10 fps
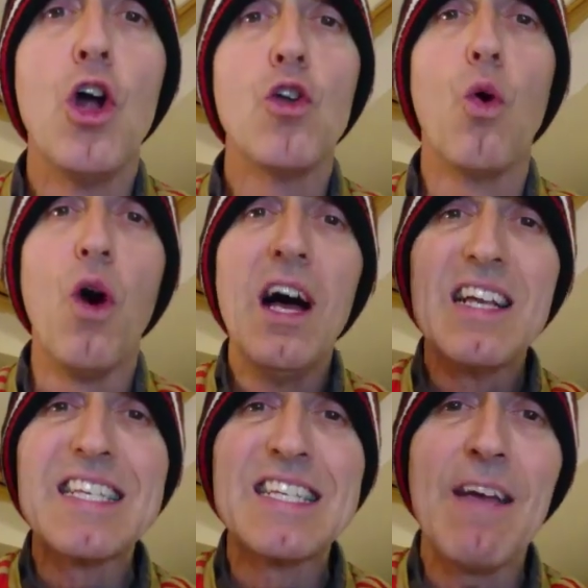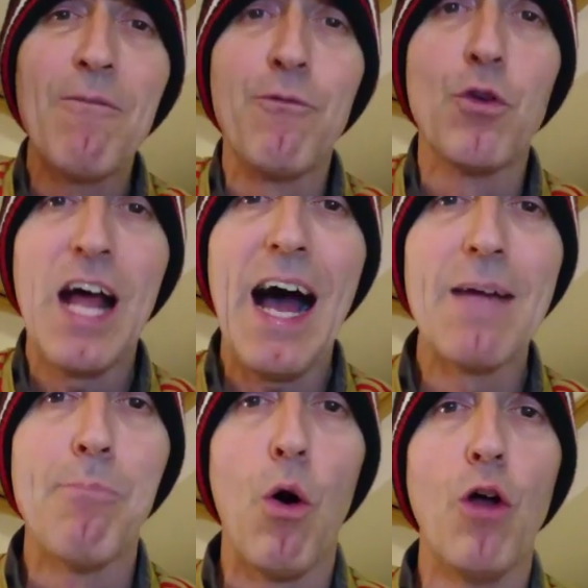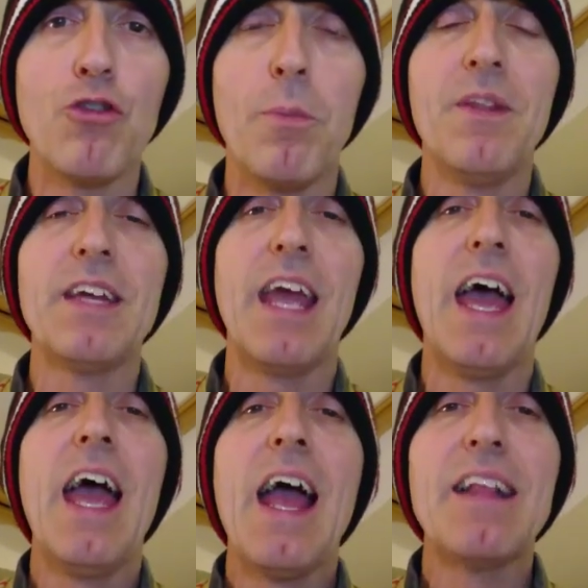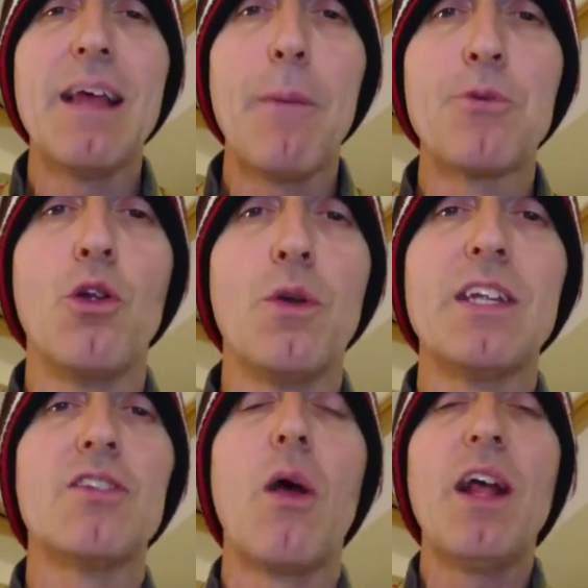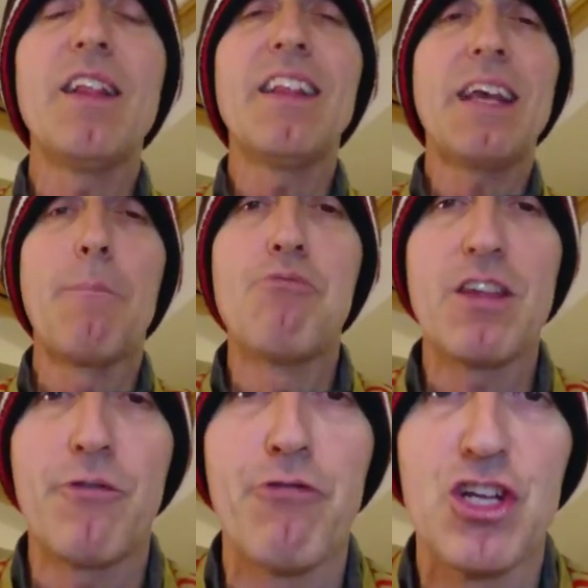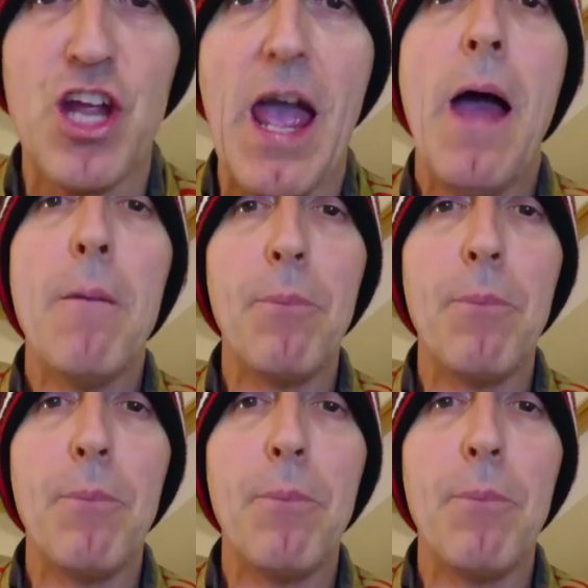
No 7-foot-high balls up in the air. It's absolutely, it's like a breath of fresh air.